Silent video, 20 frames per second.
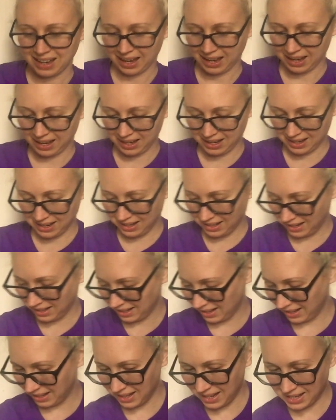
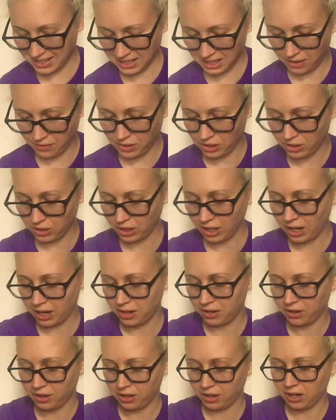And let's have a look at
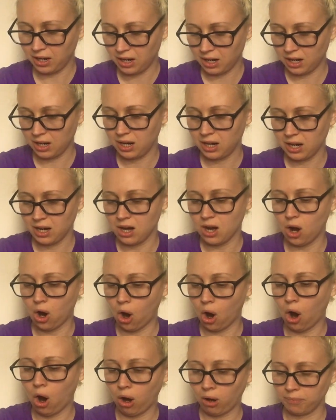the
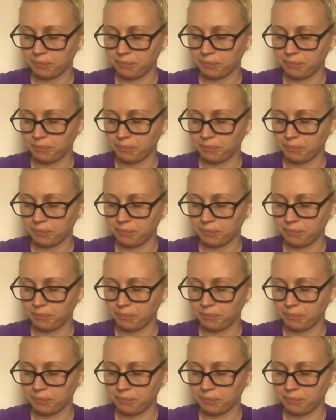O,